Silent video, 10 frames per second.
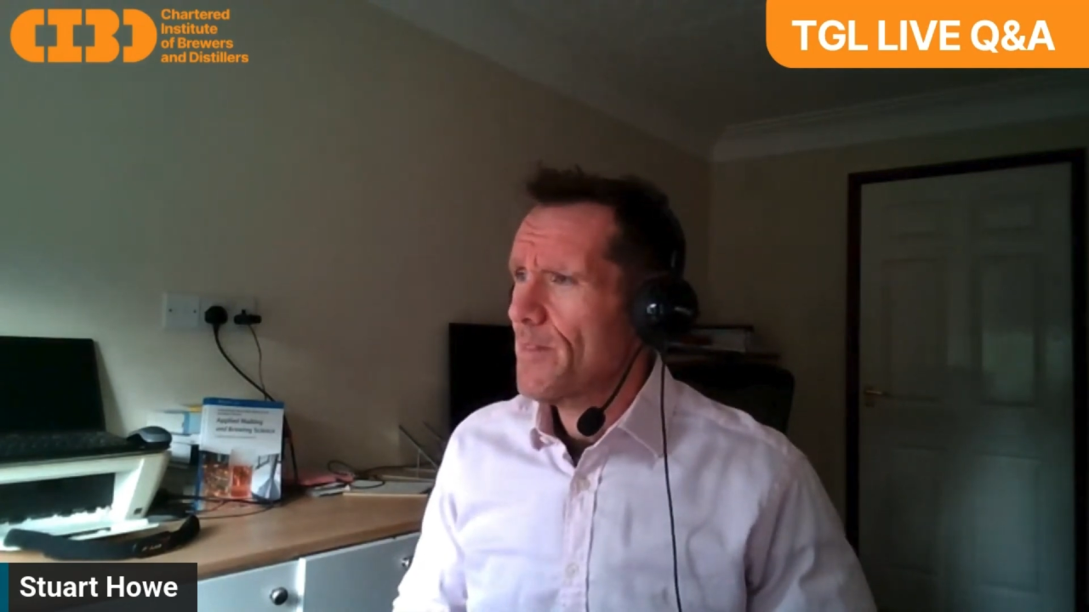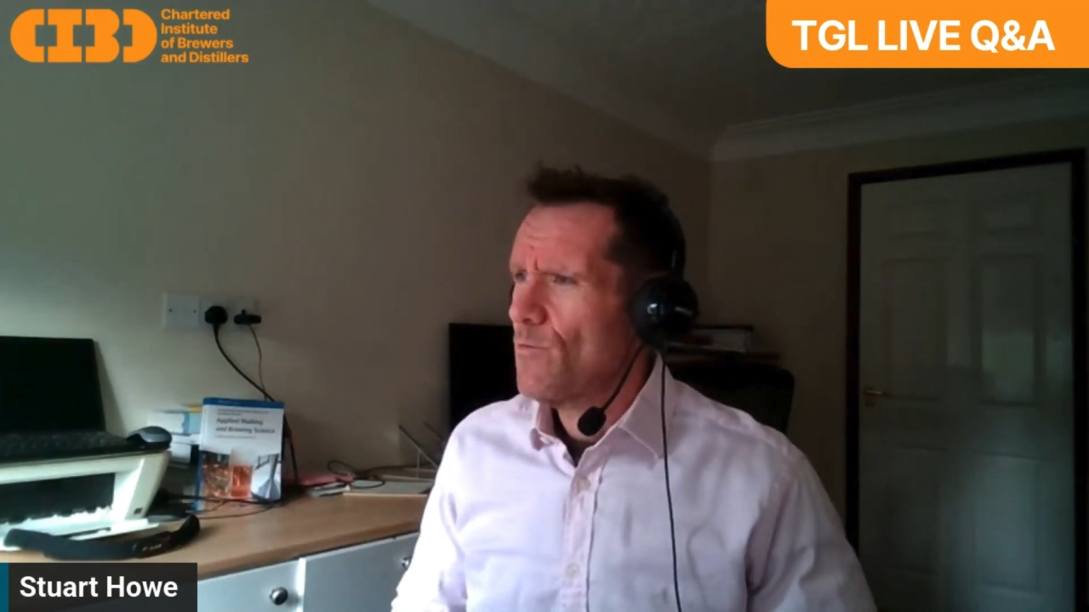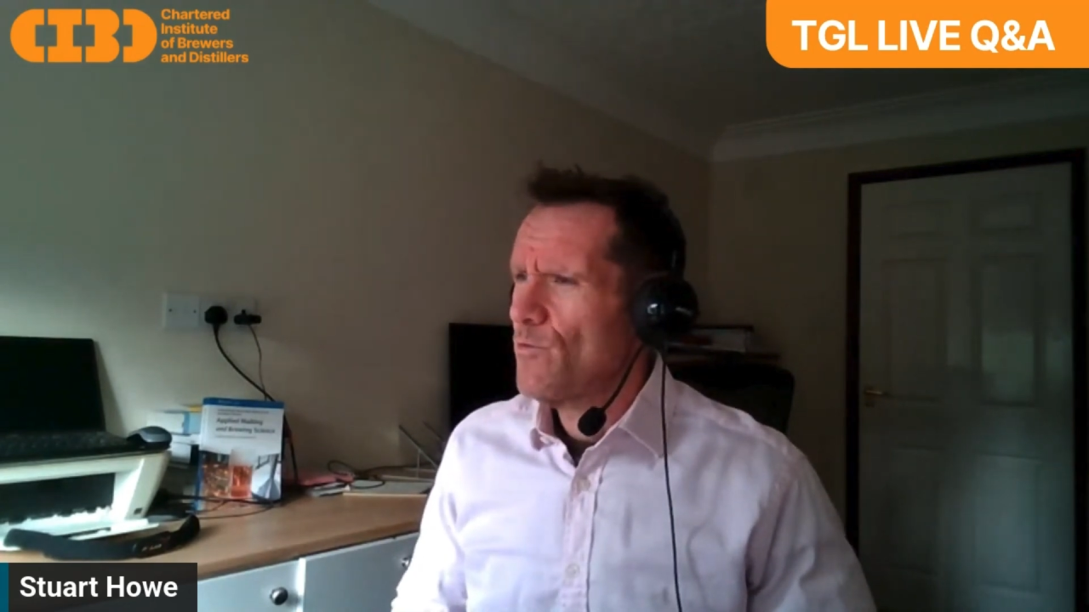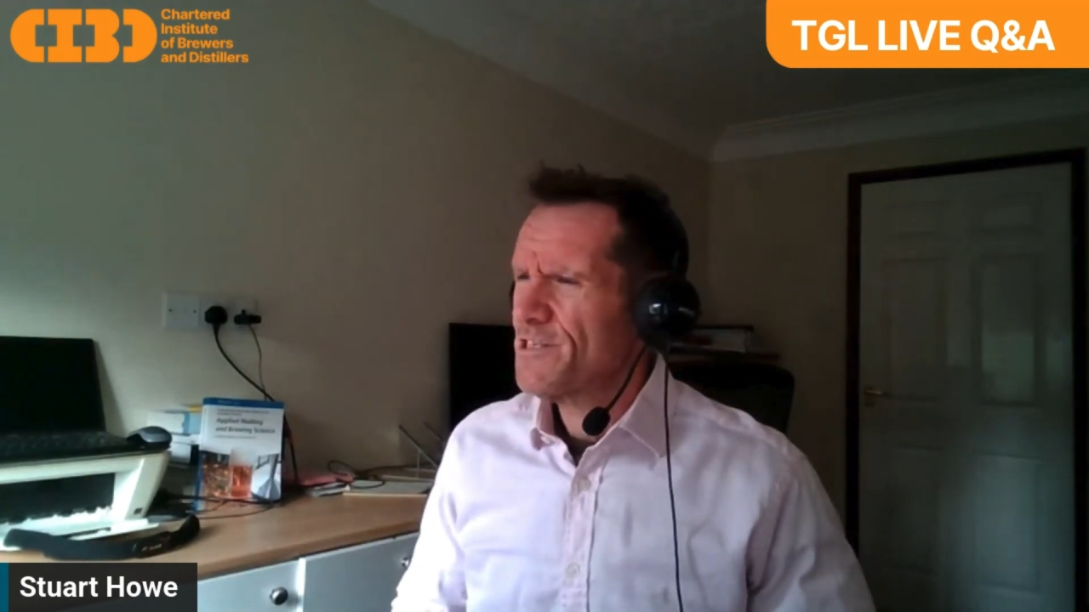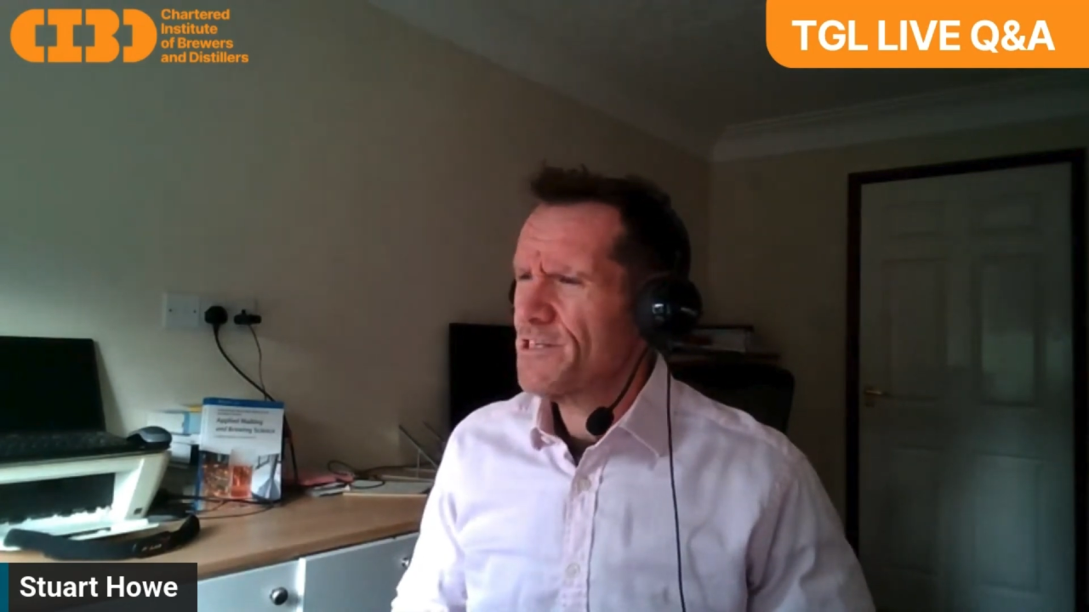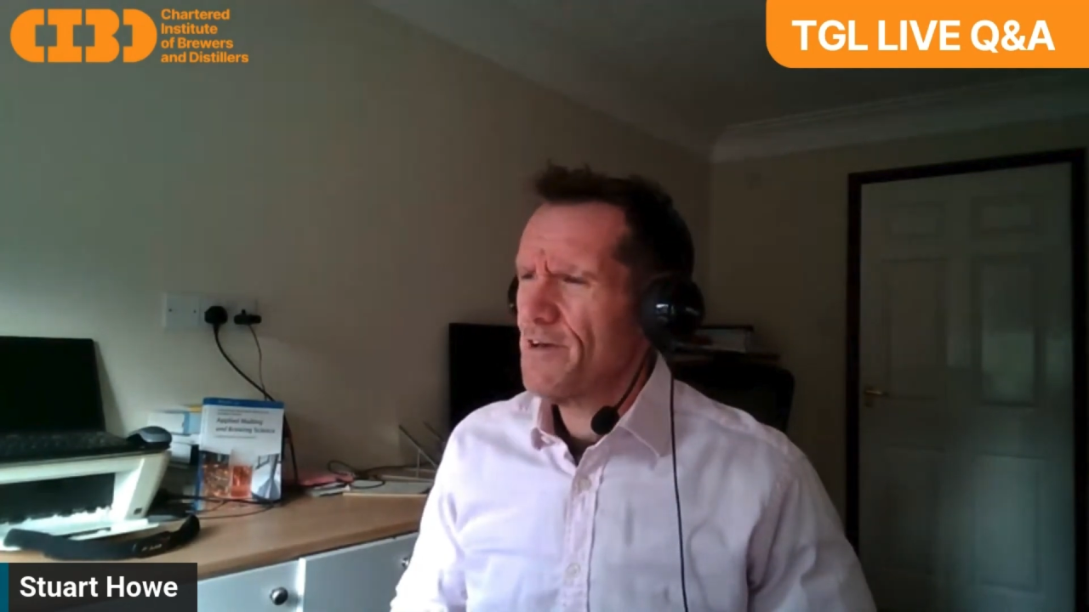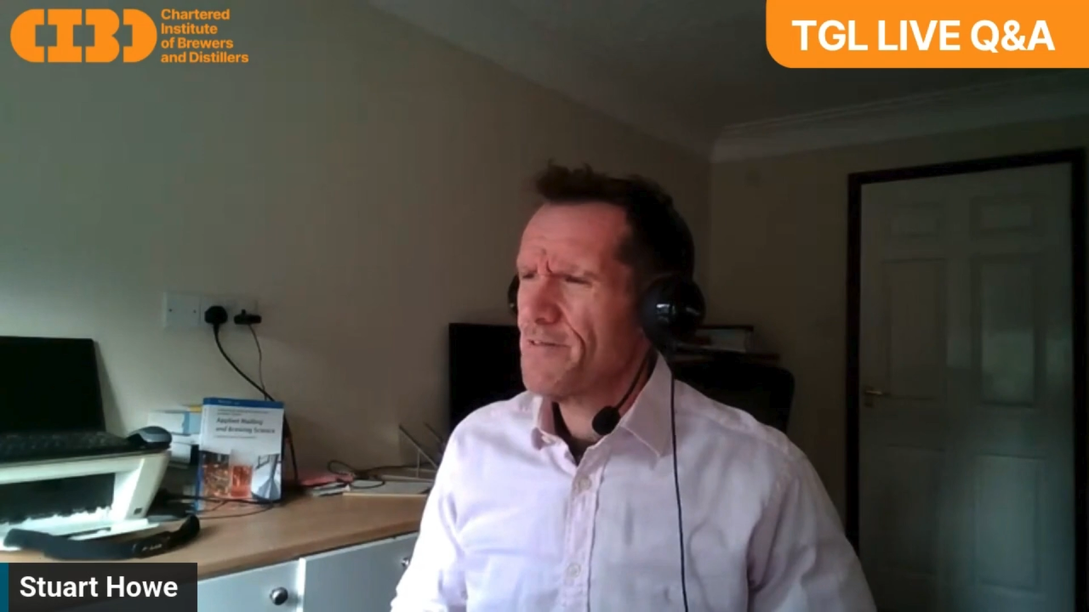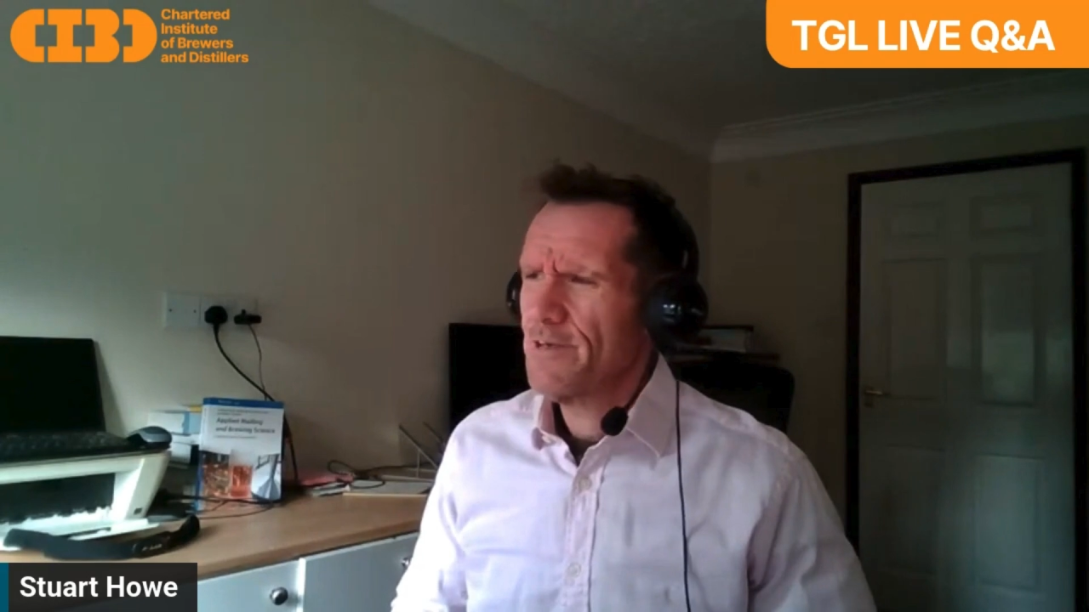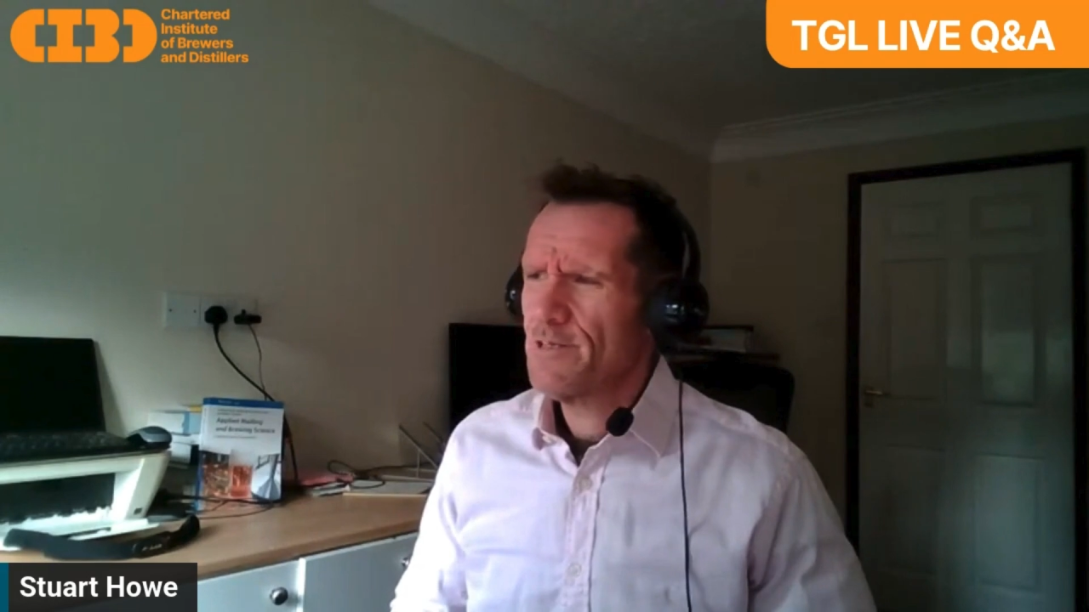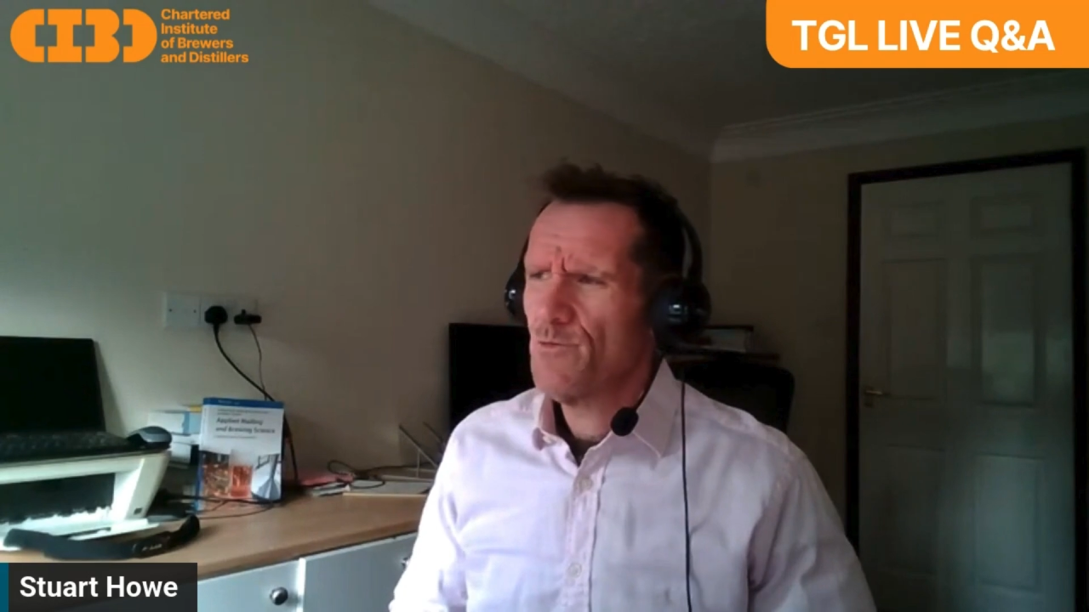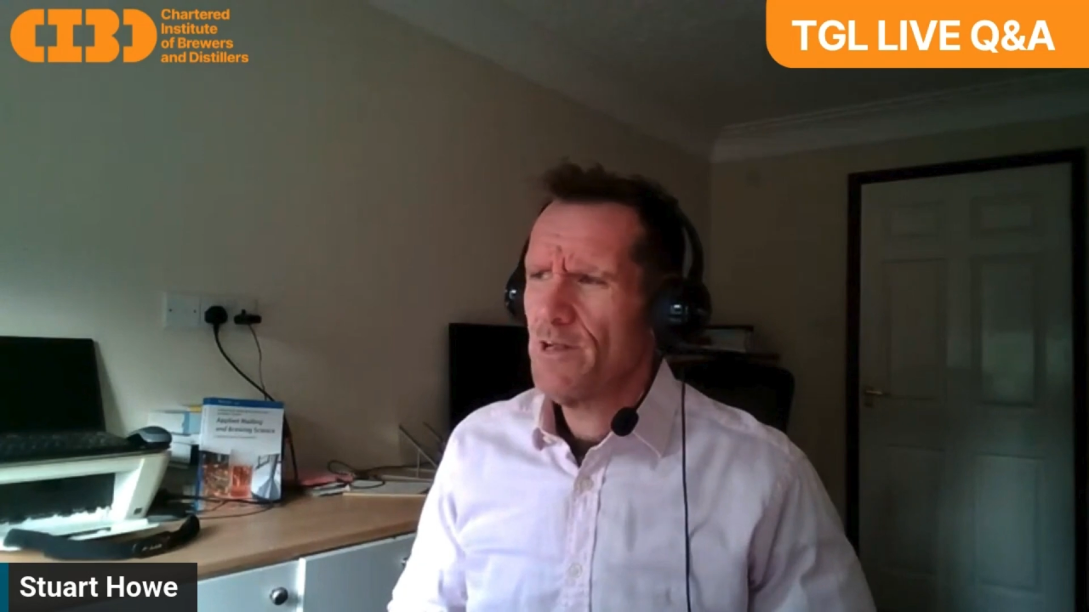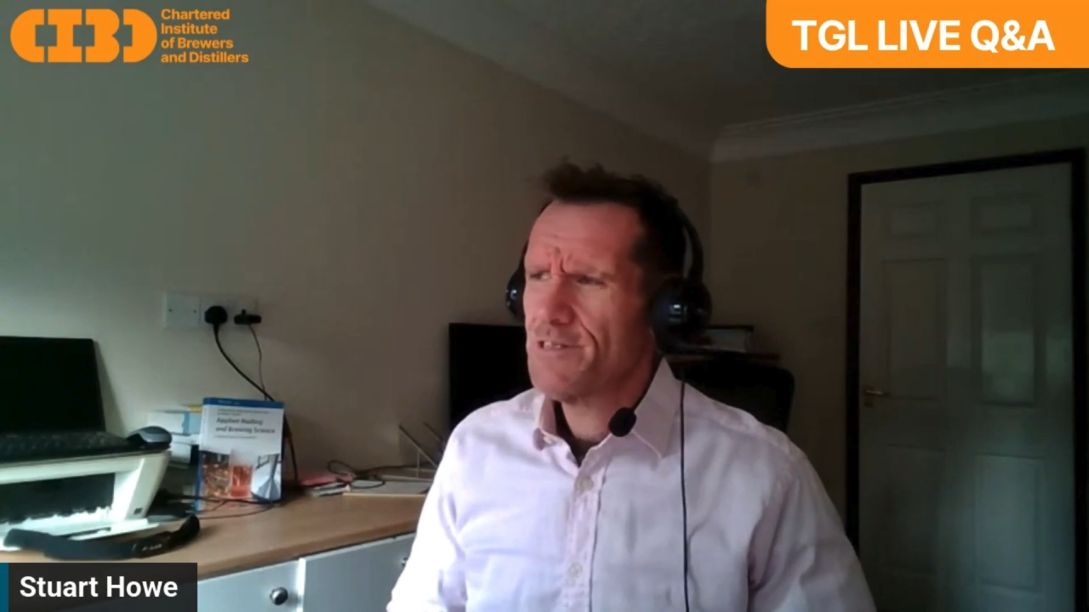whiskey, I think, as well,